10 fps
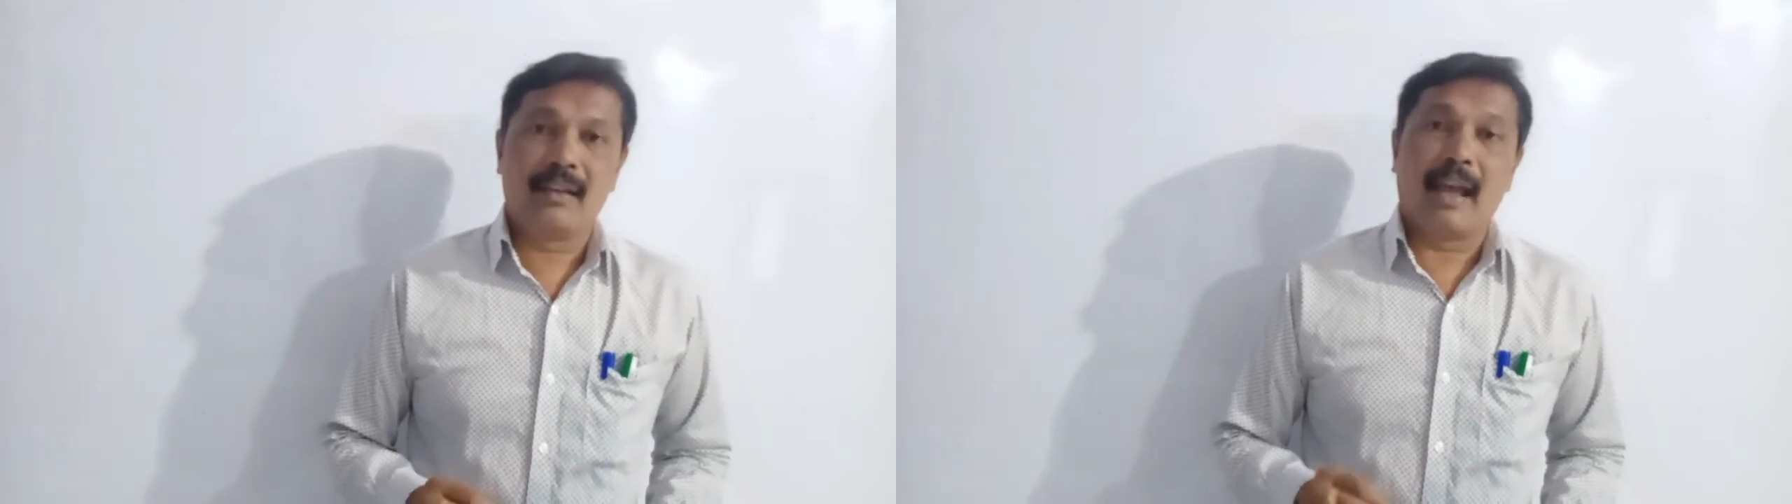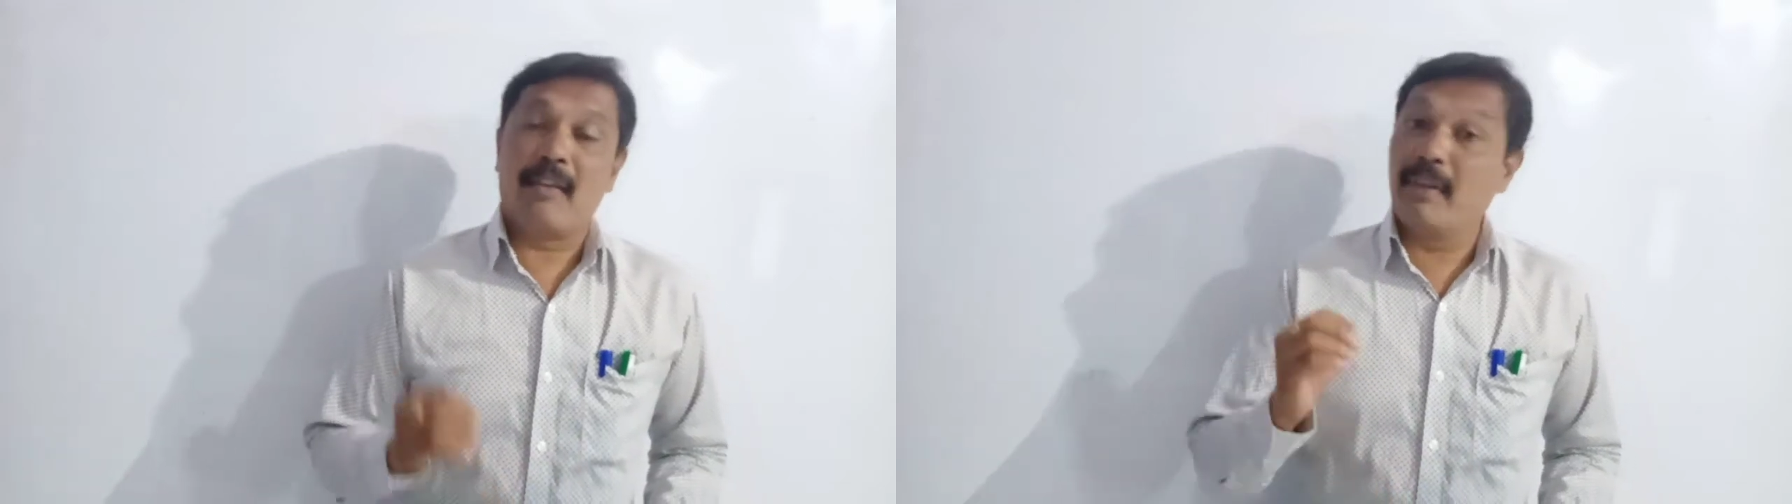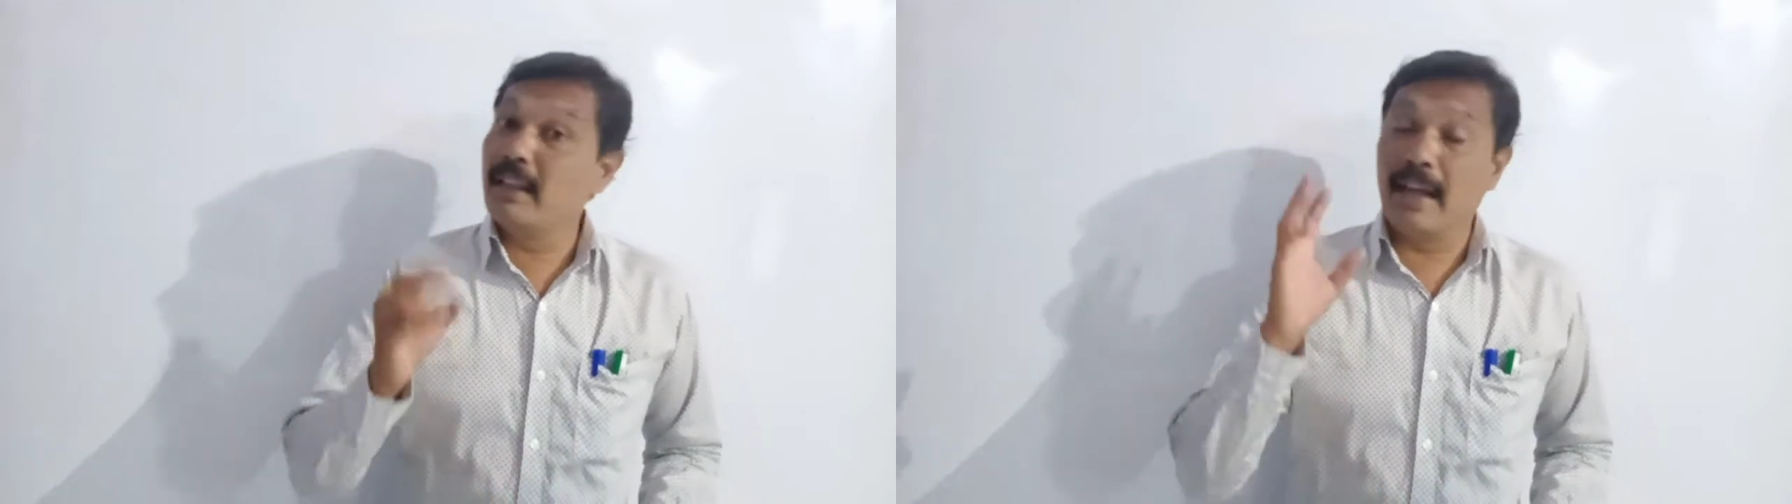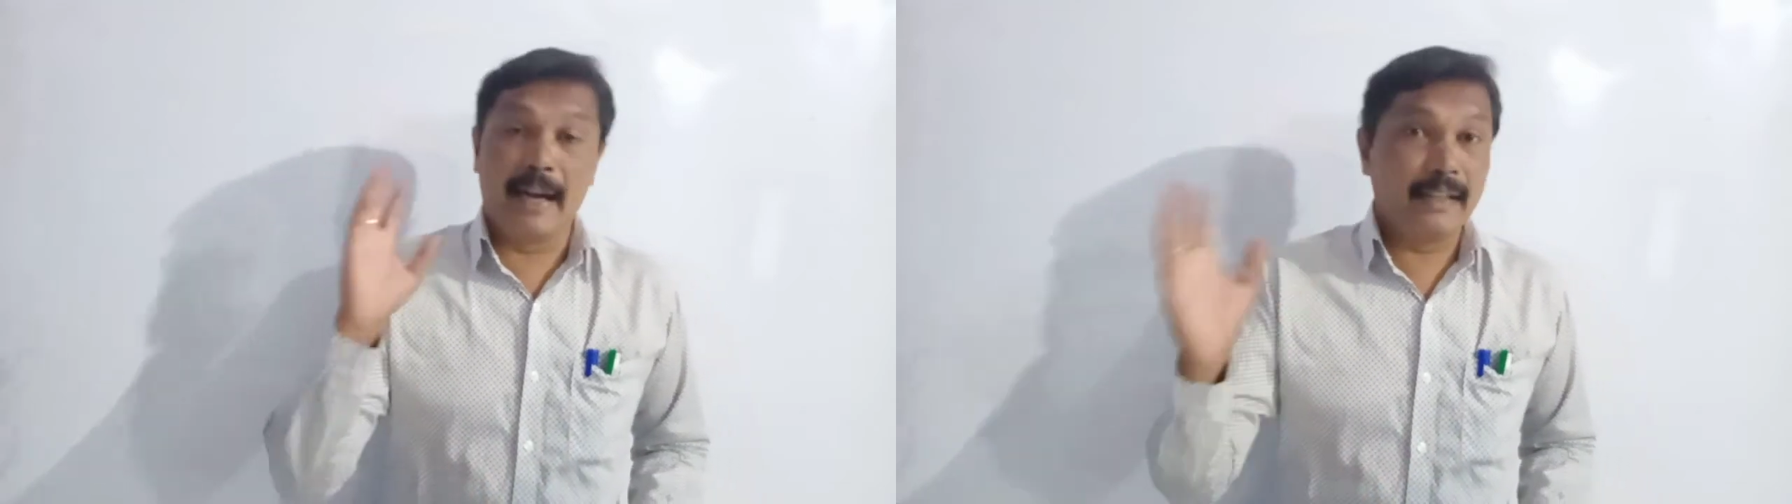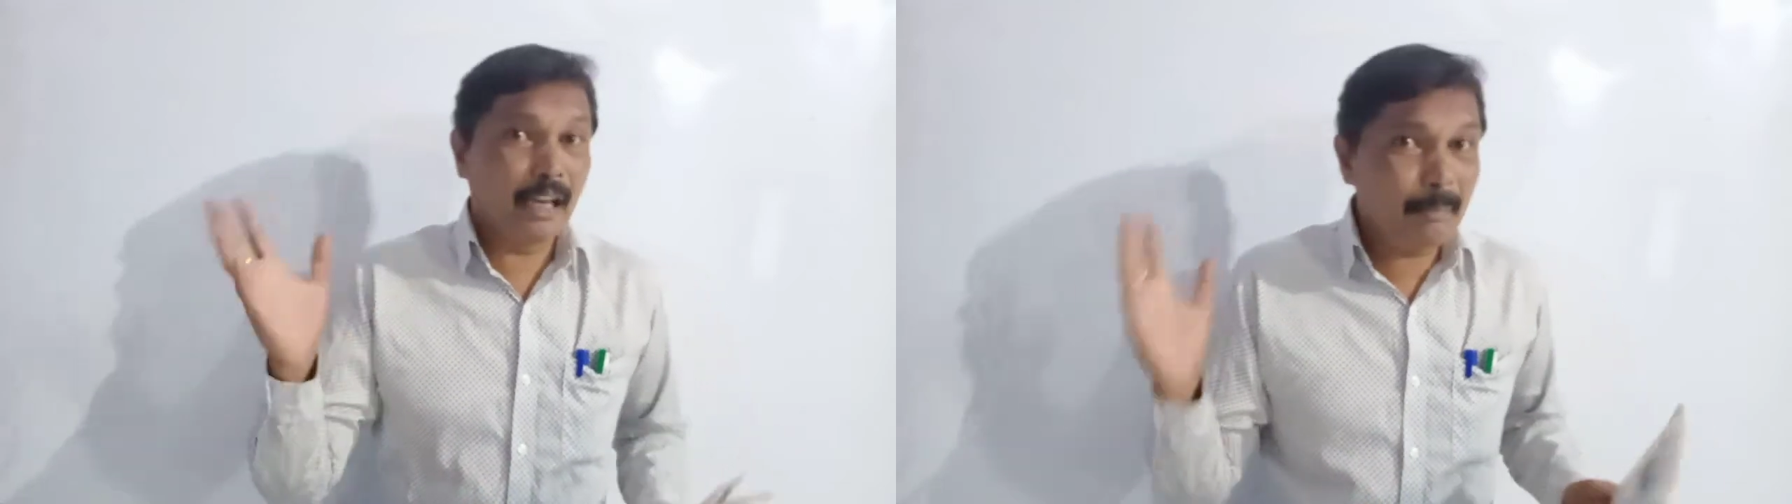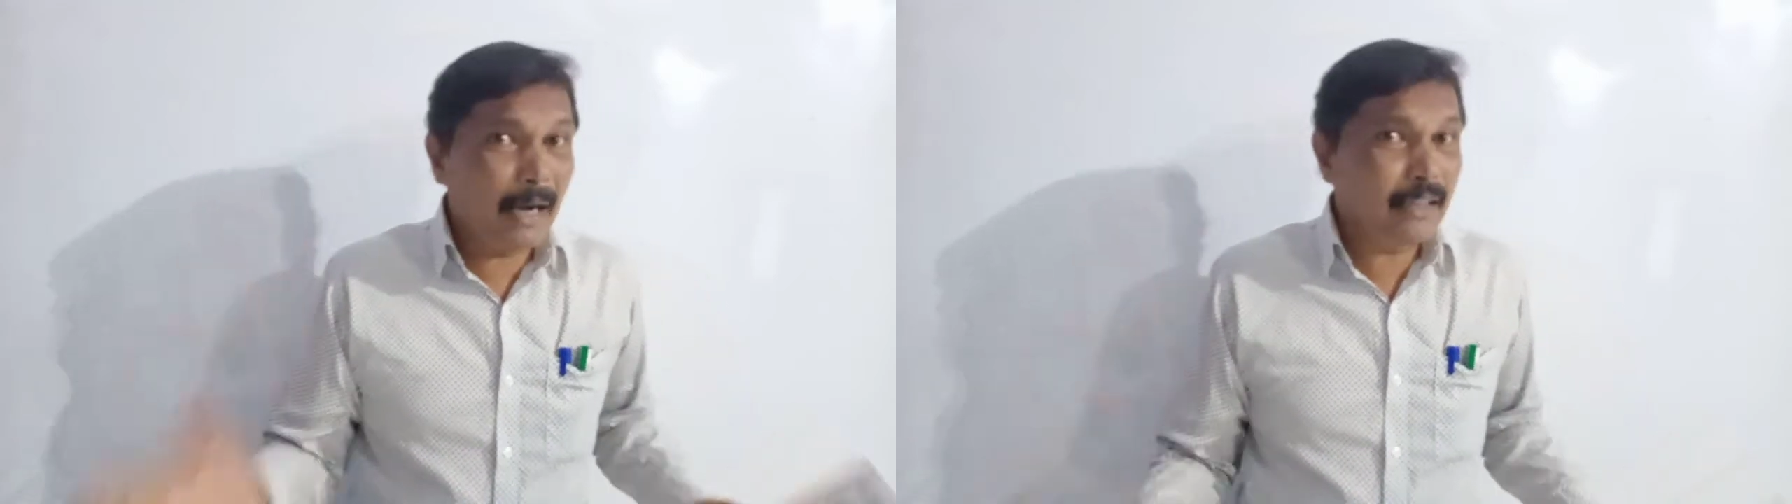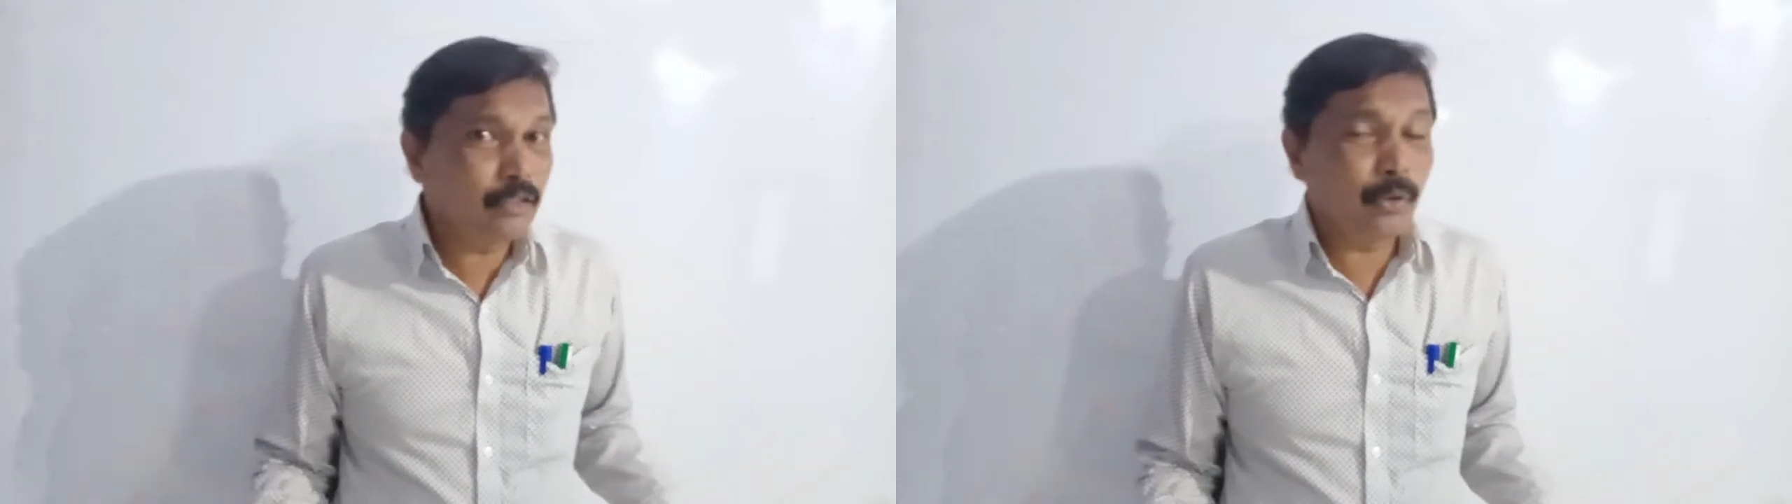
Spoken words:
and when the entire plant is